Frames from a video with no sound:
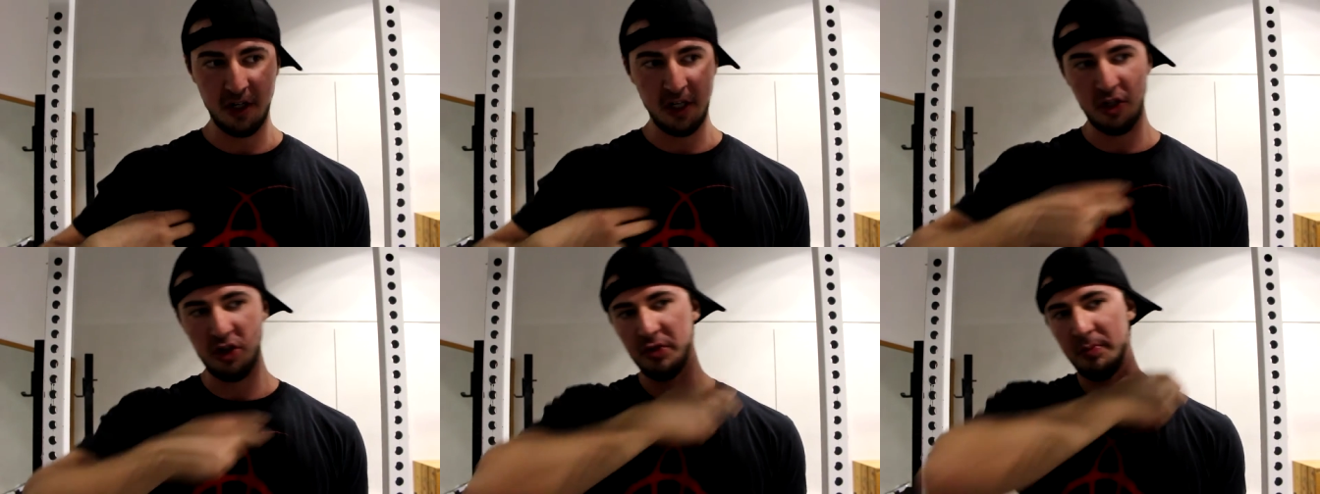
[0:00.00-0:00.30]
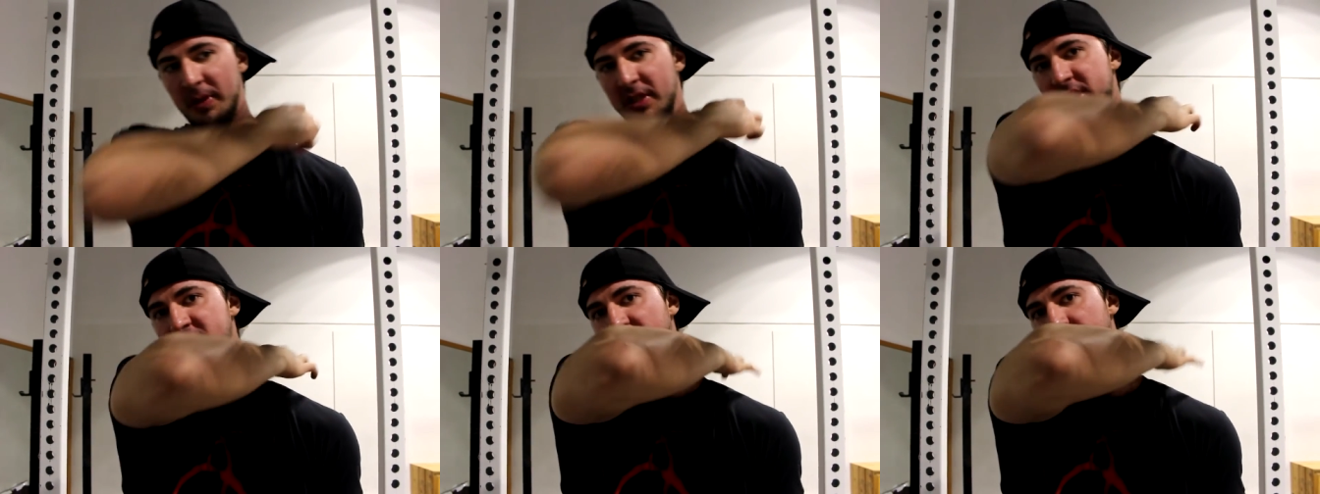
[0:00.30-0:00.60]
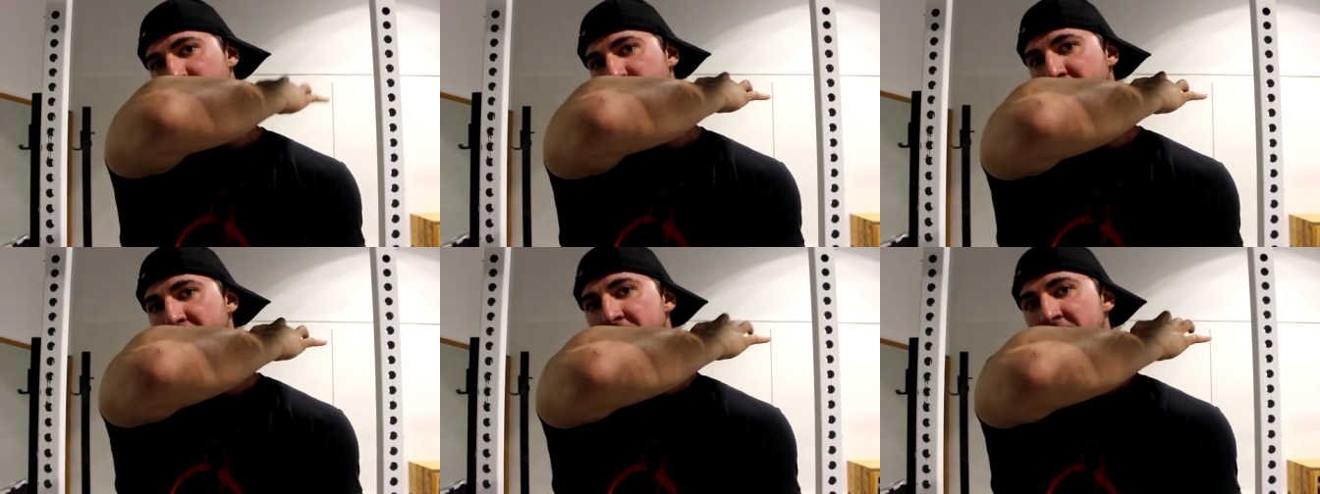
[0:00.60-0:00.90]
It could be
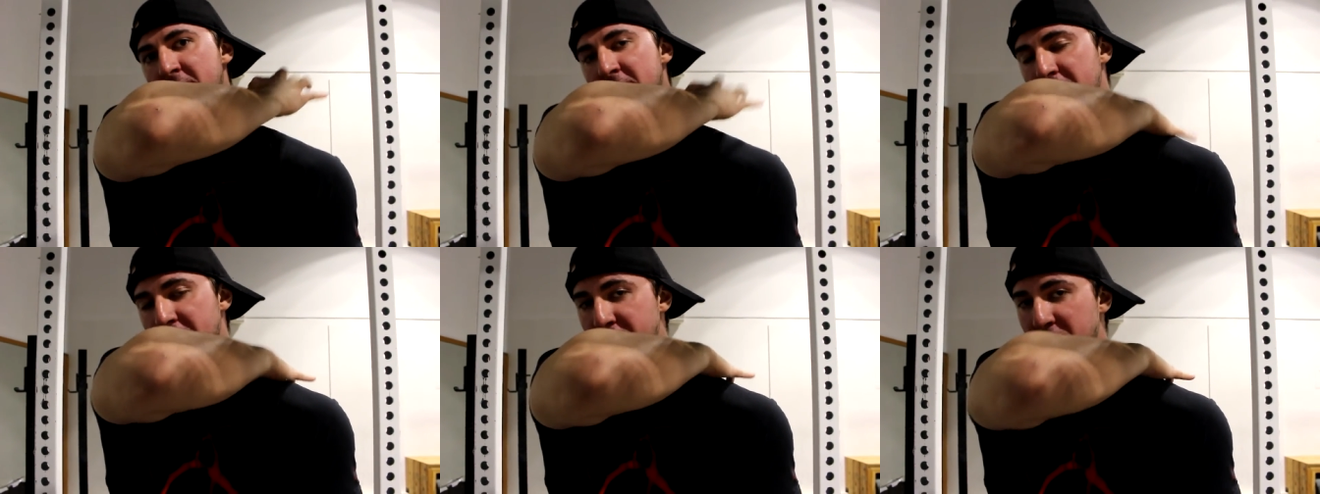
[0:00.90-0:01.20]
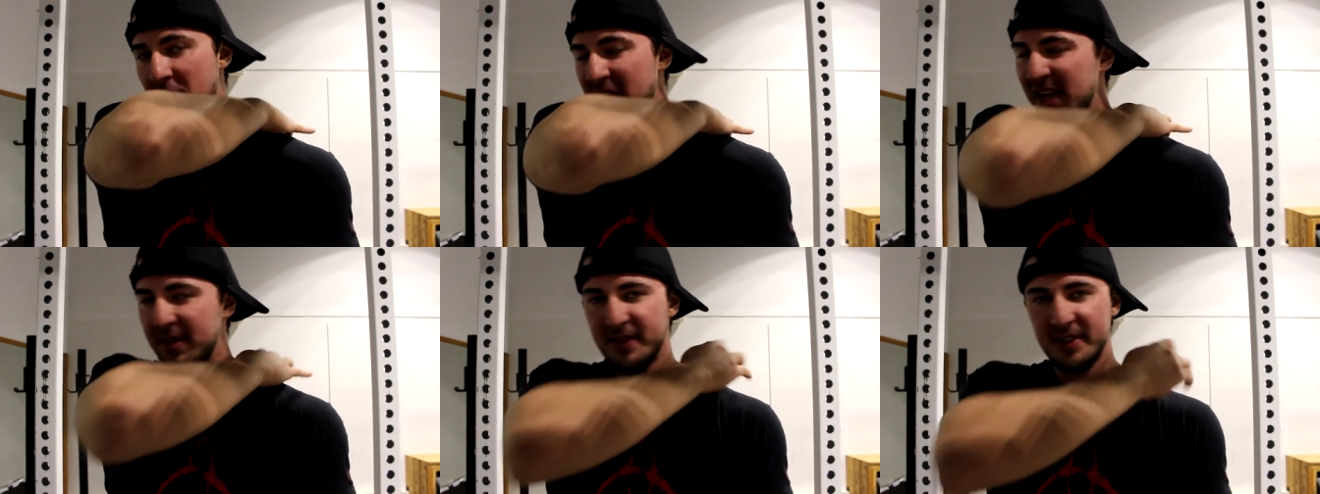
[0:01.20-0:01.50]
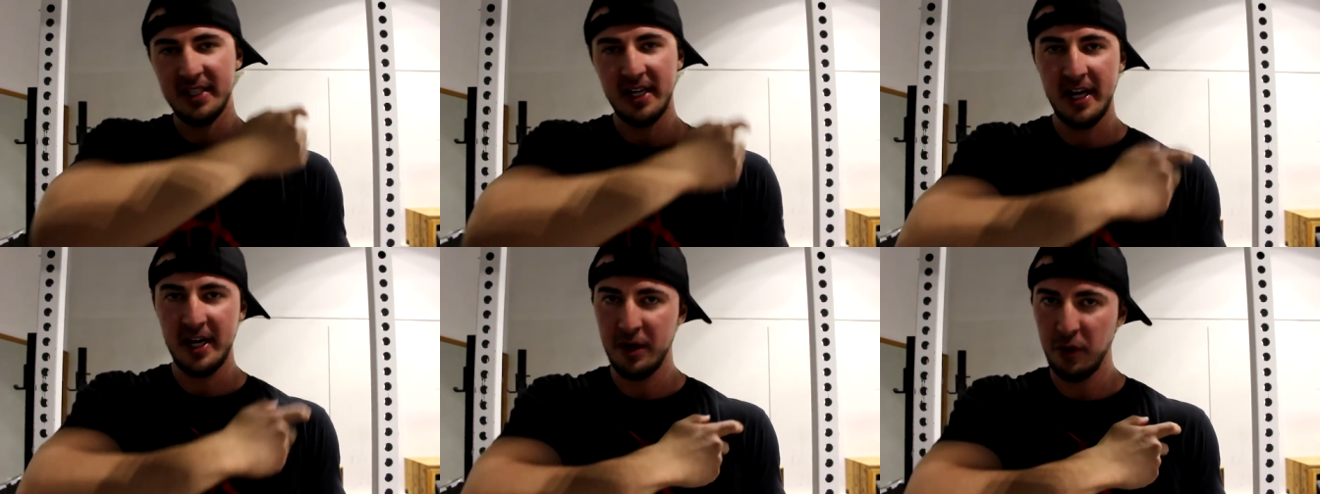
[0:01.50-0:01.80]
somewhere on the left
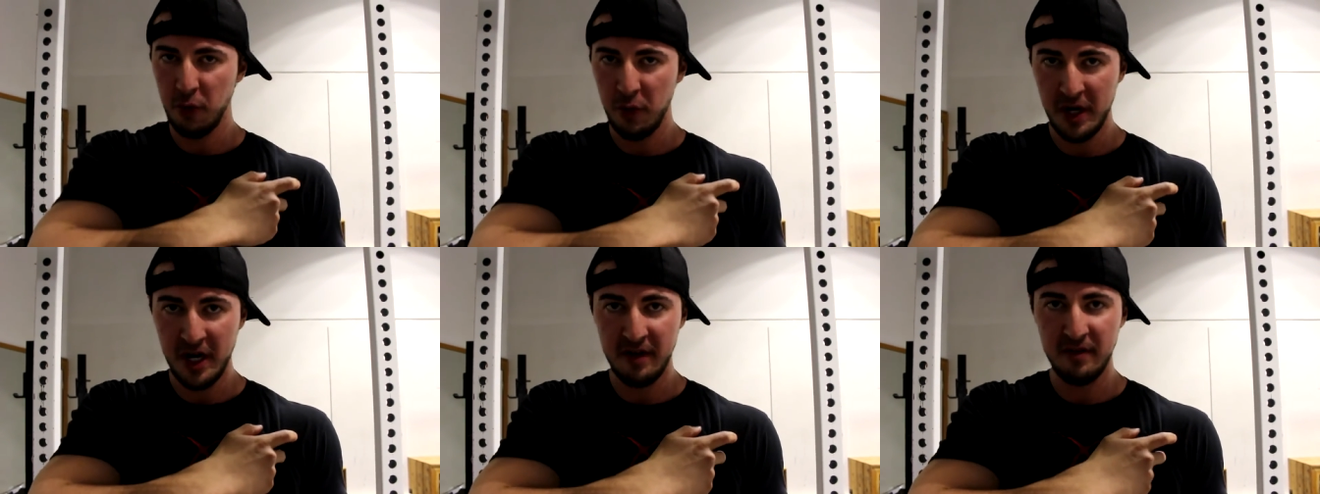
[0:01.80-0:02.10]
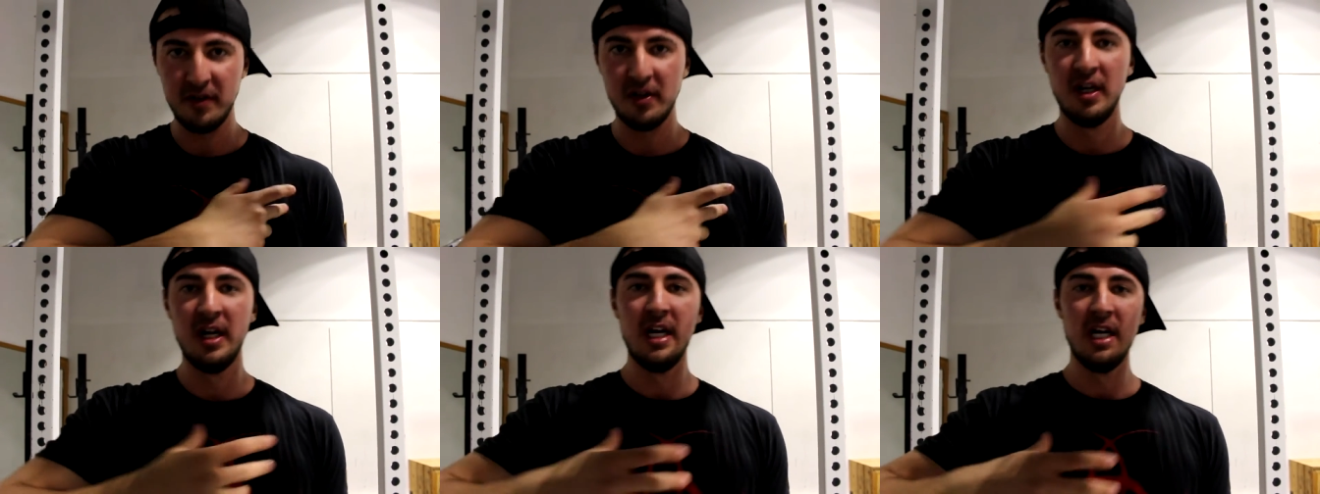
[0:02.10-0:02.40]
side, whatever.